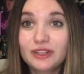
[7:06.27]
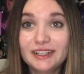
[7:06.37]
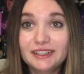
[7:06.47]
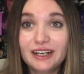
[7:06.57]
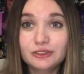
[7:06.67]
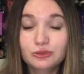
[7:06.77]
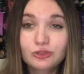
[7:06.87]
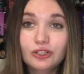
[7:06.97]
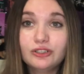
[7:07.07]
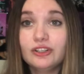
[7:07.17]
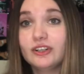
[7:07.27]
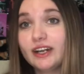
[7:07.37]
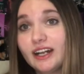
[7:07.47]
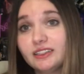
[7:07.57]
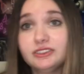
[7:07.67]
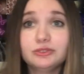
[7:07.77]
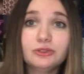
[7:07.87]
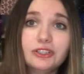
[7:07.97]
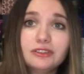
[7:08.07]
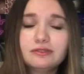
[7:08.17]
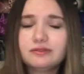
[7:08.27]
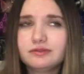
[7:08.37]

like how you look or act or,